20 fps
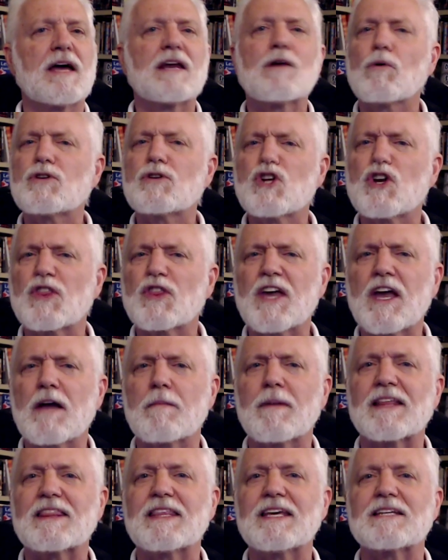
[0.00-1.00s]
I want you to think
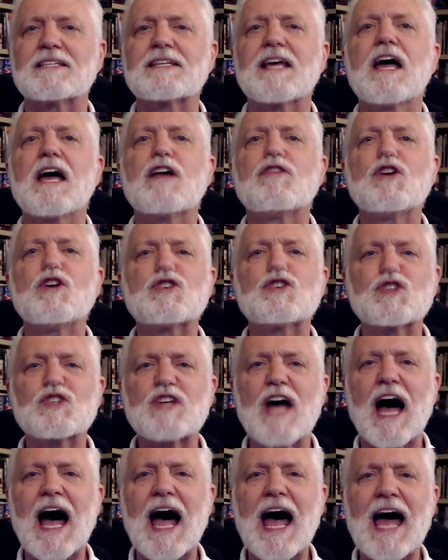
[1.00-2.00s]
about this. The
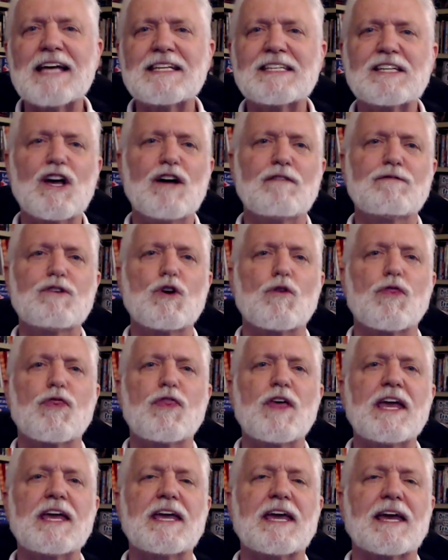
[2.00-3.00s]
size of your
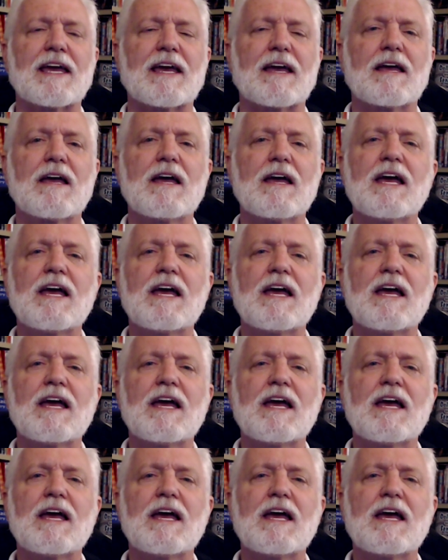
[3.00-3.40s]
thinking